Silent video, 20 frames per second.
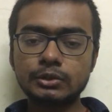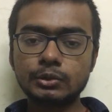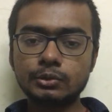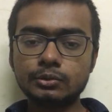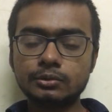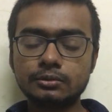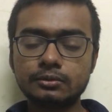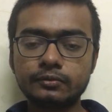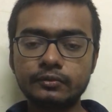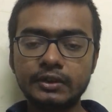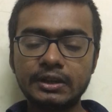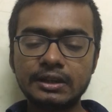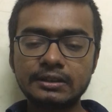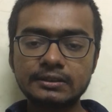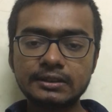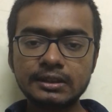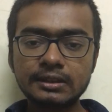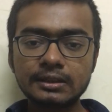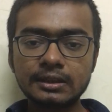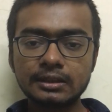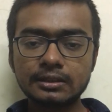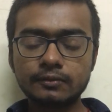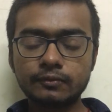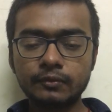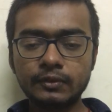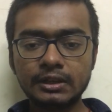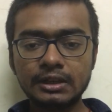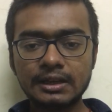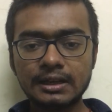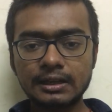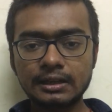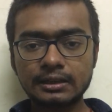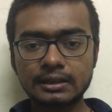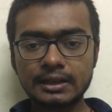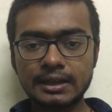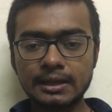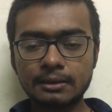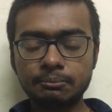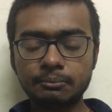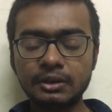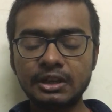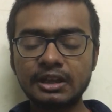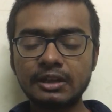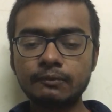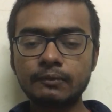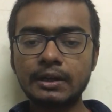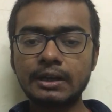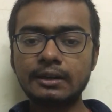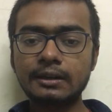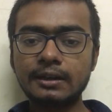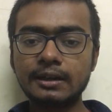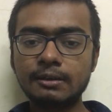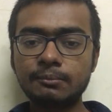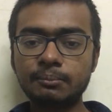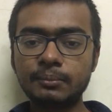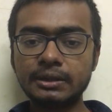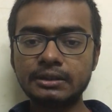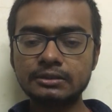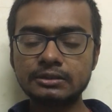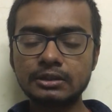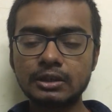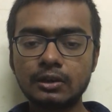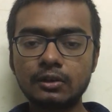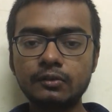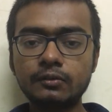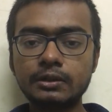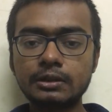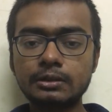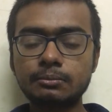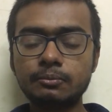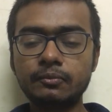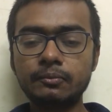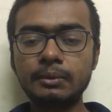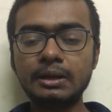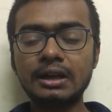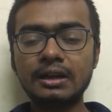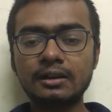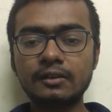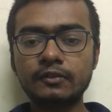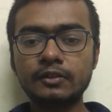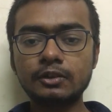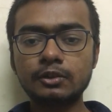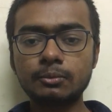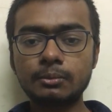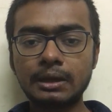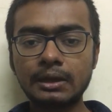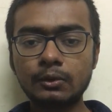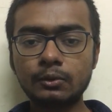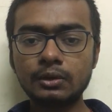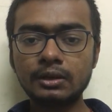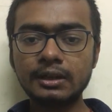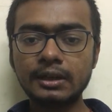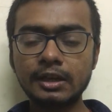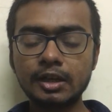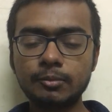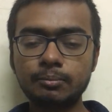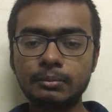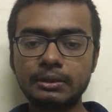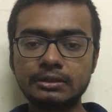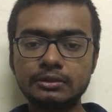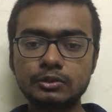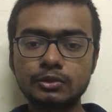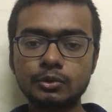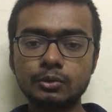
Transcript: So we can see that we can buy 10 pens now, but we are able to buy only 8 pens.